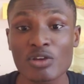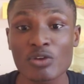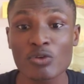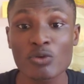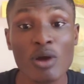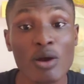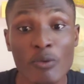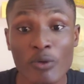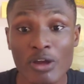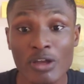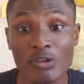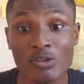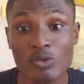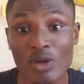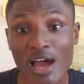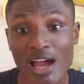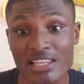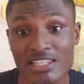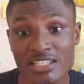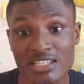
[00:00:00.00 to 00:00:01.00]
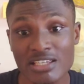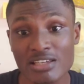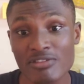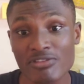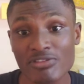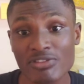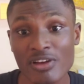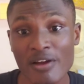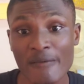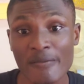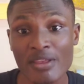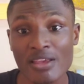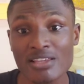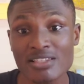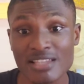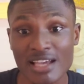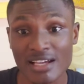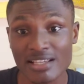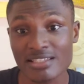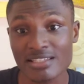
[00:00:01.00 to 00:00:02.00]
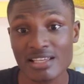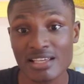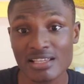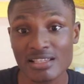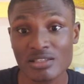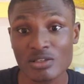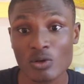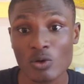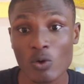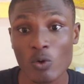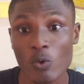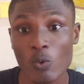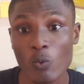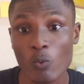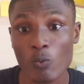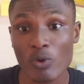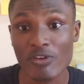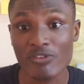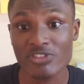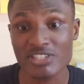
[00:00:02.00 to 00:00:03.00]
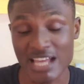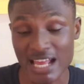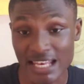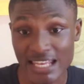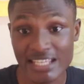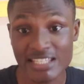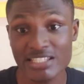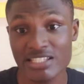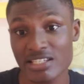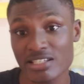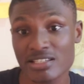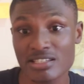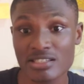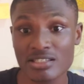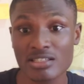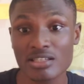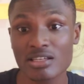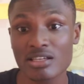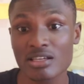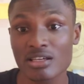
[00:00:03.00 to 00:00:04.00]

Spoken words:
you are going to achieve success with challenges.